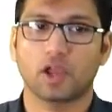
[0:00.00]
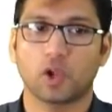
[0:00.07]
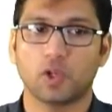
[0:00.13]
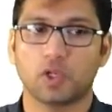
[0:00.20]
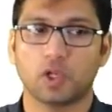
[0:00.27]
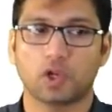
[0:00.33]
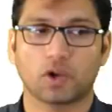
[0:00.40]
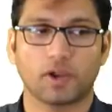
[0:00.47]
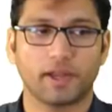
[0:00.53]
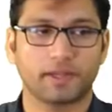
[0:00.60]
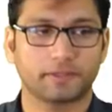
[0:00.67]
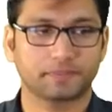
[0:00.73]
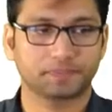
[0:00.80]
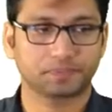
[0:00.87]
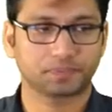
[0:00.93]
how we are going to
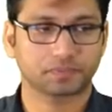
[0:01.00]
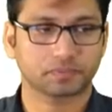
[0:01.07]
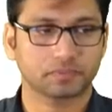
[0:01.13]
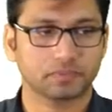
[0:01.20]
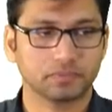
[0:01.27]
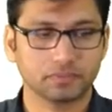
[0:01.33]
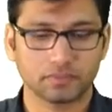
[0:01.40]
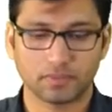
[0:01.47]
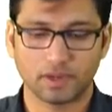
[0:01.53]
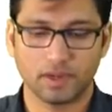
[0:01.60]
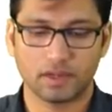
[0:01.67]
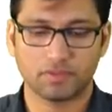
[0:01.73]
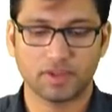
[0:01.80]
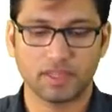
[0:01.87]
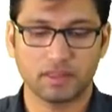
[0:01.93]
draw it?
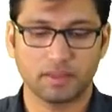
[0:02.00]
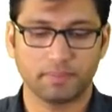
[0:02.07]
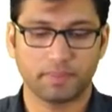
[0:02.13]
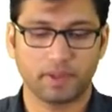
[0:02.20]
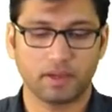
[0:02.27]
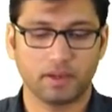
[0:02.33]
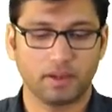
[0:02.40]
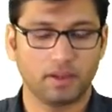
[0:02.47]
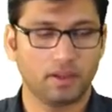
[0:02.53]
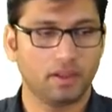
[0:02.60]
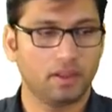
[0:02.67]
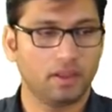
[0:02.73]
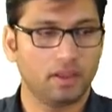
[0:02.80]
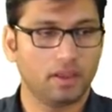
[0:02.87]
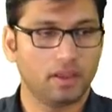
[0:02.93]
It's very simple.
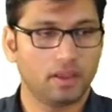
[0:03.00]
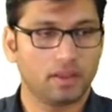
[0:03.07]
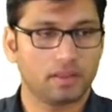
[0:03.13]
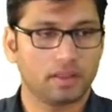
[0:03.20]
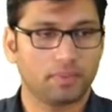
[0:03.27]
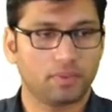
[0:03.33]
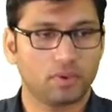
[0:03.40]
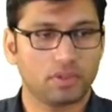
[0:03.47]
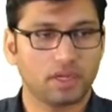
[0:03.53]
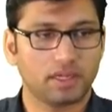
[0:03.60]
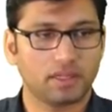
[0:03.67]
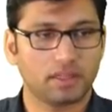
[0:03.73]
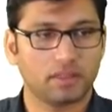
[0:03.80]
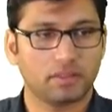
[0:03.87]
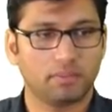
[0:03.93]

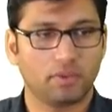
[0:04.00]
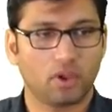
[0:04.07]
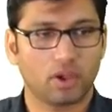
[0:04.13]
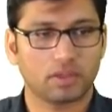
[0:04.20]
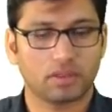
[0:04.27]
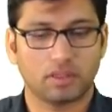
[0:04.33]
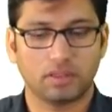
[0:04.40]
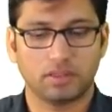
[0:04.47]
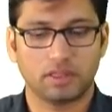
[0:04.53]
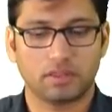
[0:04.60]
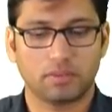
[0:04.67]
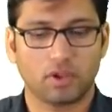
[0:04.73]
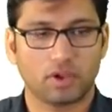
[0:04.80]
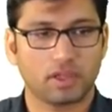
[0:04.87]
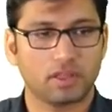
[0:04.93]
Suppose that this block
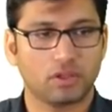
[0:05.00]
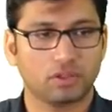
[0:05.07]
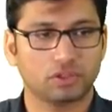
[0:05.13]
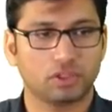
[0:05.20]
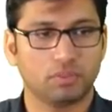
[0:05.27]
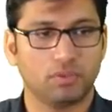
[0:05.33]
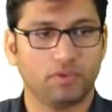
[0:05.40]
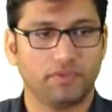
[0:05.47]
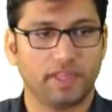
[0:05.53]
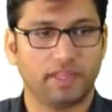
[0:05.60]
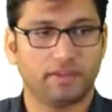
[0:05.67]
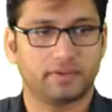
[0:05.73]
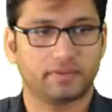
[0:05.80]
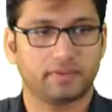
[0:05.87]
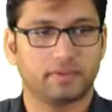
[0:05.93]
is also
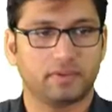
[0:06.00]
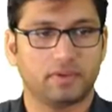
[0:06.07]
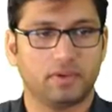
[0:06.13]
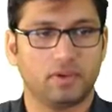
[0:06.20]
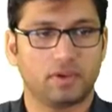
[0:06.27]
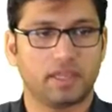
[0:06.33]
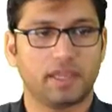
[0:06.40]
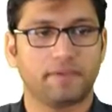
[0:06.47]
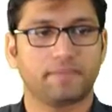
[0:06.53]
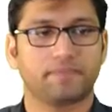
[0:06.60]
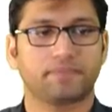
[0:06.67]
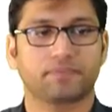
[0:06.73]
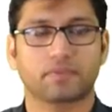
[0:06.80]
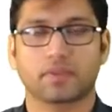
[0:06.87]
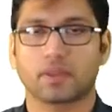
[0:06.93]
moving.
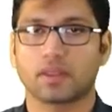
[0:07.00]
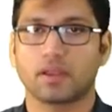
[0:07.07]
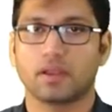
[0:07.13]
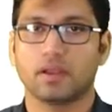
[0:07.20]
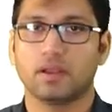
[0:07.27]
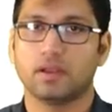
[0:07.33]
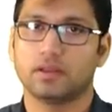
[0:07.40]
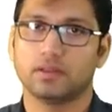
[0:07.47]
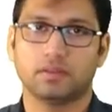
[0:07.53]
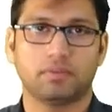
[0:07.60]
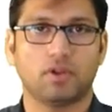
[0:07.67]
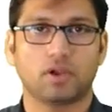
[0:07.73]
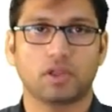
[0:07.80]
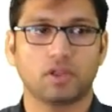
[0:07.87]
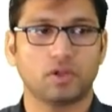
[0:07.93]
Okay,
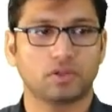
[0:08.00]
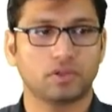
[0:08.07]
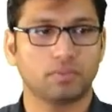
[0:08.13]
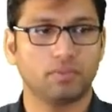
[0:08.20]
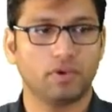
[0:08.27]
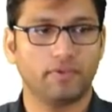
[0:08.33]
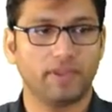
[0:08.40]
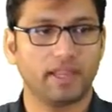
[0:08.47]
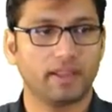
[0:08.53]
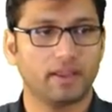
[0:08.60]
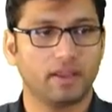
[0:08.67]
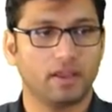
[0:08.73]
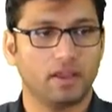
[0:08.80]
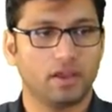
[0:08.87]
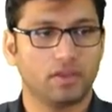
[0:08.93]
the block is also
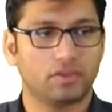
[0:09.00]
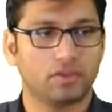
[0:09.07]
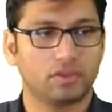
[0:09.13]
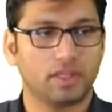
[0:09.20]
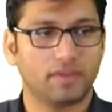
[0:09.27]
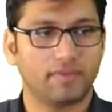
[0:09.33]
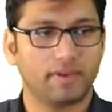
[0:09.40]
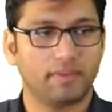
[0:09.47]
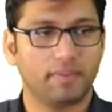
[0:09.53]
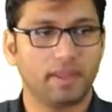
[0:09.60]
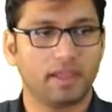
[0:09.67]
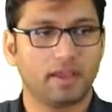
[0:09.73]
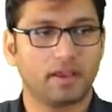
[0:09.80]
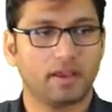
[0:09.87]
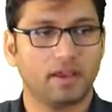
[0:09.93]
moving. So there
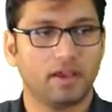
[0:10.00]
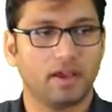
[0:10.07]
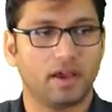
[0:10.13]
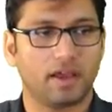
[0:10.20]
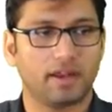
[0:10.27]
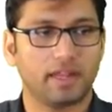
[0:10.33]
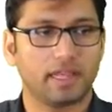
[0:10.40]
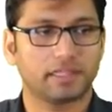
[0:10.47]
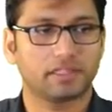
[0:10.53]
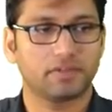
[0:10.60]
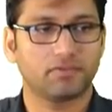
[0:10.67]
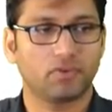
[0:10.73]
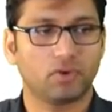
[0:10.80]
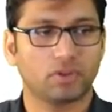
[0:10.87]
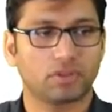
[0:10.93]
will be a
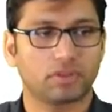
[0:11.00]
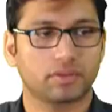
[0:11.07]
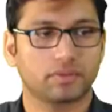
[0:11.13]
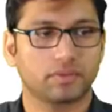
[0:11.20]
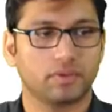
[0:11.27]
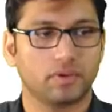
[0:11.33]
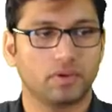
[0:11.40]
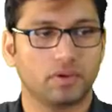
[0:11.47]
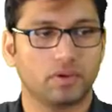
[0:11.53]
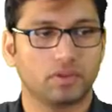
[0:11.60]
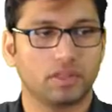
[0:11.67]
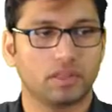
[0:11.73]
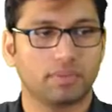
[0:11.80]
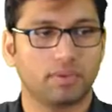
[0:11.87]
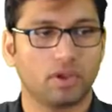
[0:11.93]
reaction force
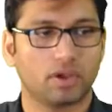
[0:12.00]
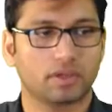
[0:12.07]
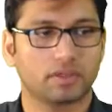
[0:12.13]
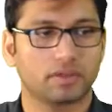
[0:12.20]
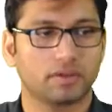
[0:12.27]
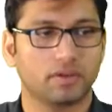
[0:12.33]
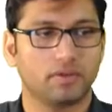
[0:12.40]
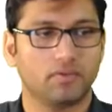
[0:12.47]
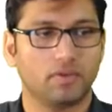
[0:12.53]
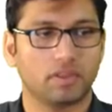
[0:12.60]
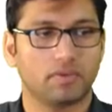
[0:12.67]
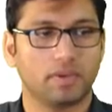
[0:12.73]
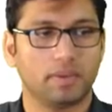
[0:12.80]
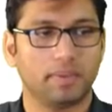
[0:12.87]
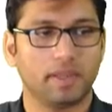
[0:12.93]
to this block,
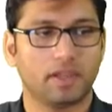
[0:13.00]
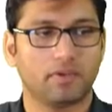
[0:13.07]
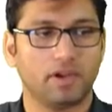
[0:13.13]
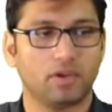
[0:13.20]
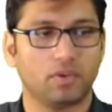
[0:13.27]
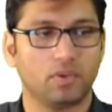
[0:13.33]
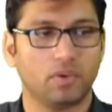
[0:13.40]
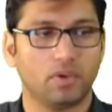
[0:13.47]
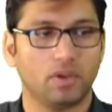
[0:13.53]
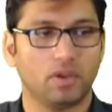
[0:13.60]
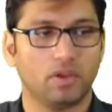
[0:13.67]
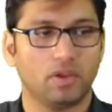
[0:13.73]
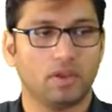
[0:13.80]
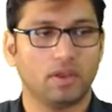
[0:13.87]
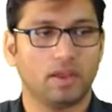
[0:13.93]
which will be equal to
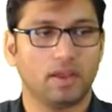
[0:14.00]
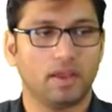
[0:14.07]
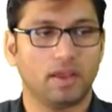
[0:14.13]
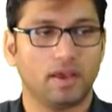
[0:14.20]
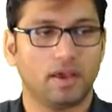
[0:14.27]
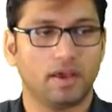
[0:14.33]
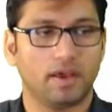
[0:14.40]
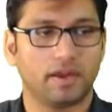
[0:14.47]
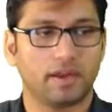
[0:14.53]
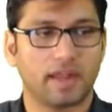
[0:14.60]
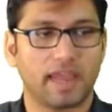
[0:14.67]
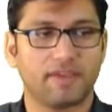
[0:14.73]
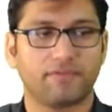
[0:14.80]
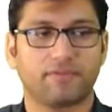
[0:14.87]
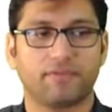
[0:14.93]

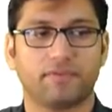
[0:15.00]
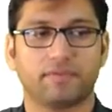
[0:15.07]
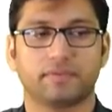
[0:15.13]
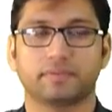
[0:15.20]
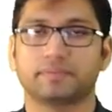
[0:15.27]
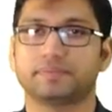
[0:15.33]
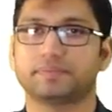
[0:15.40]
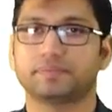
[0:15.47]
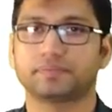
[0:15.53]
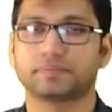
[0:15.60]
F,